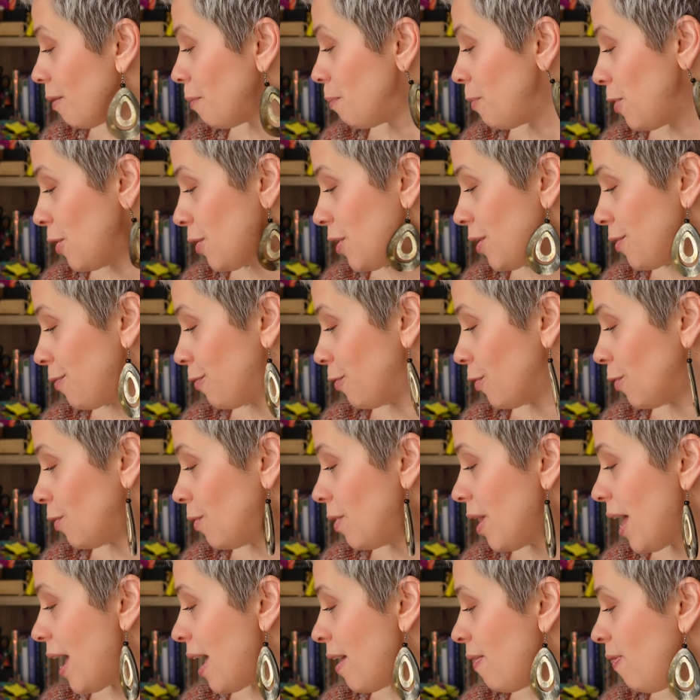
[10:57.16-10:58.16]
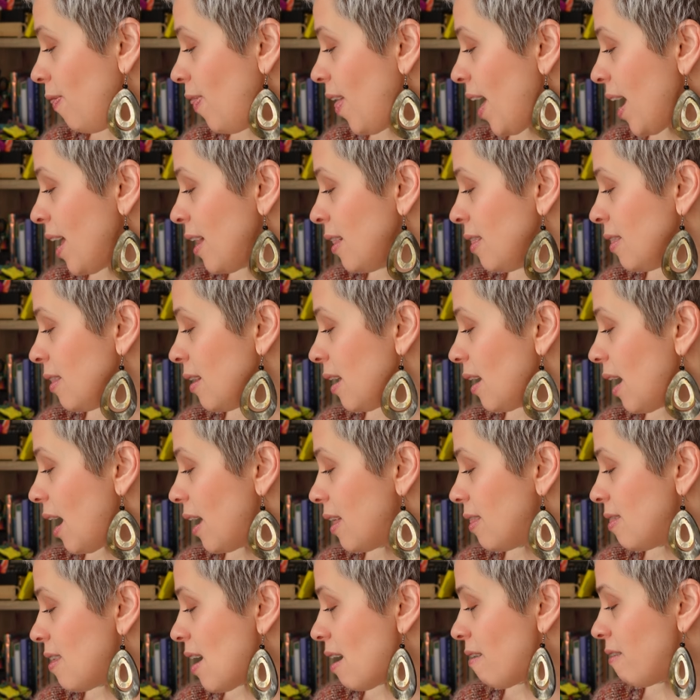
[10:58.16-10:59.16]
Beautiful. And then
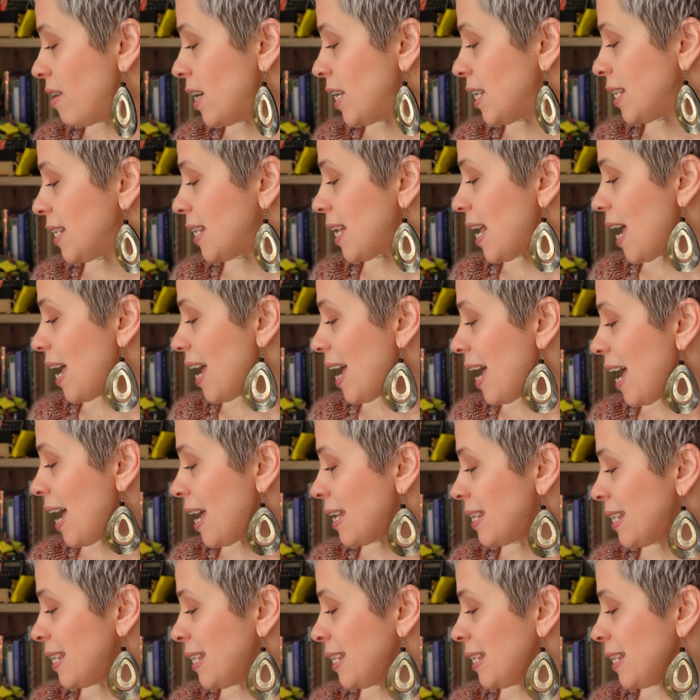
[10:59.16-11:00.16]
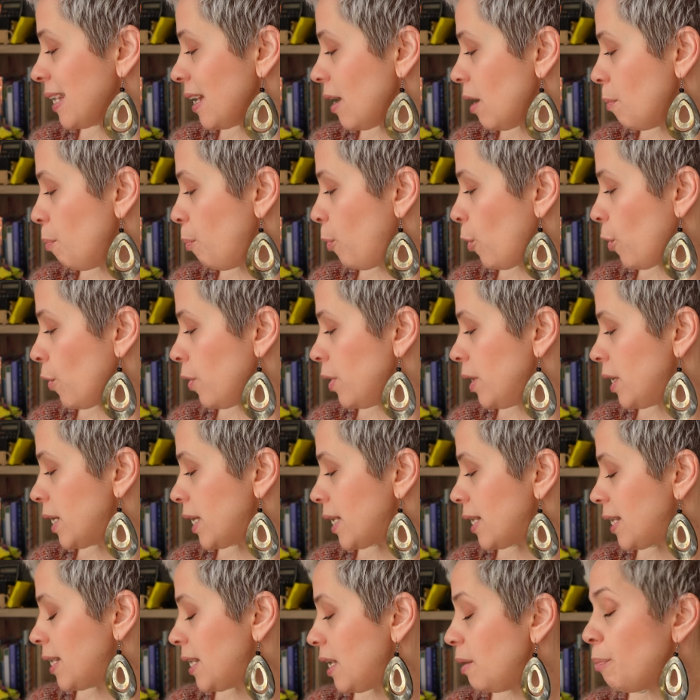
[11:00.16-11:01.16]
there is
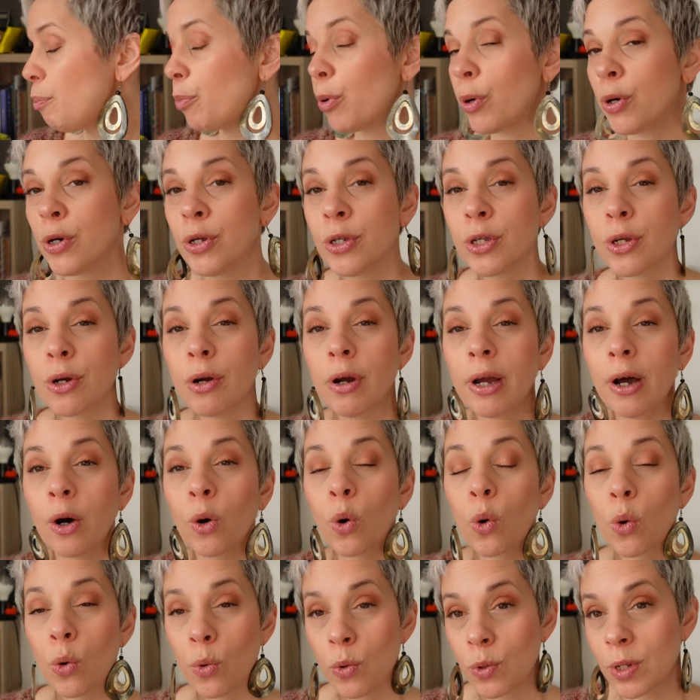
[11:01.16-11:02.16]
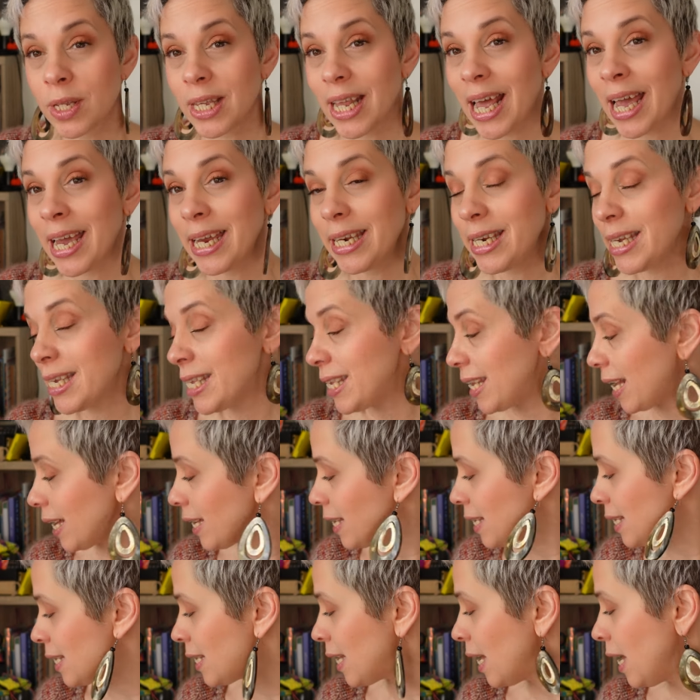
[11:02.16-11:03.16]
S.C. Rose
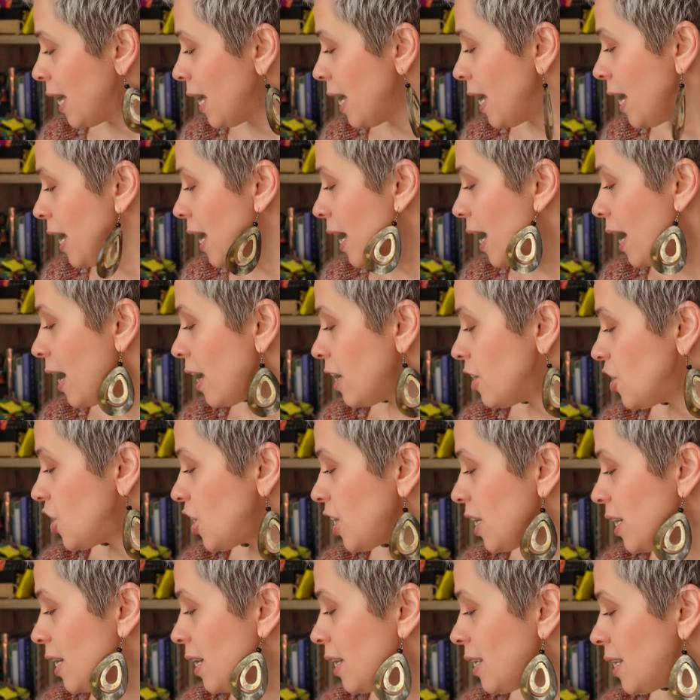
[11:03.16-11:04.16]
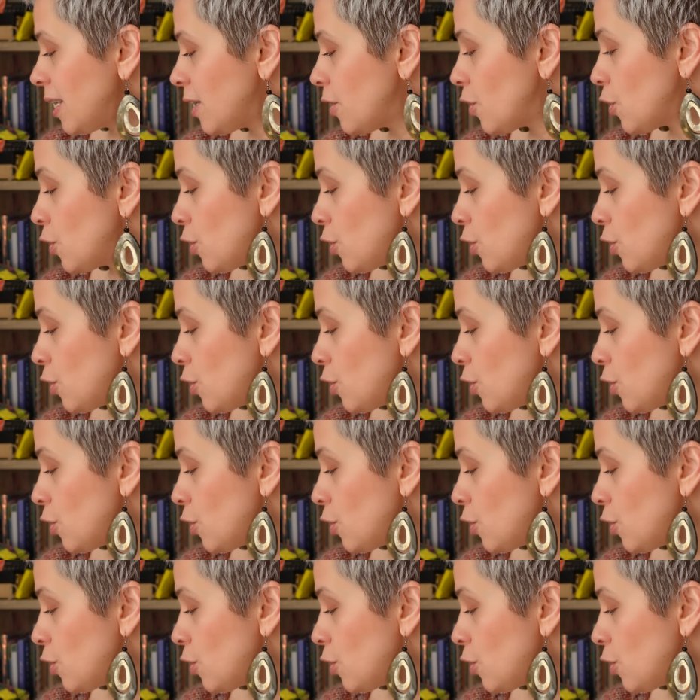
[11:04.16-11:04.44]
86. And she knitted a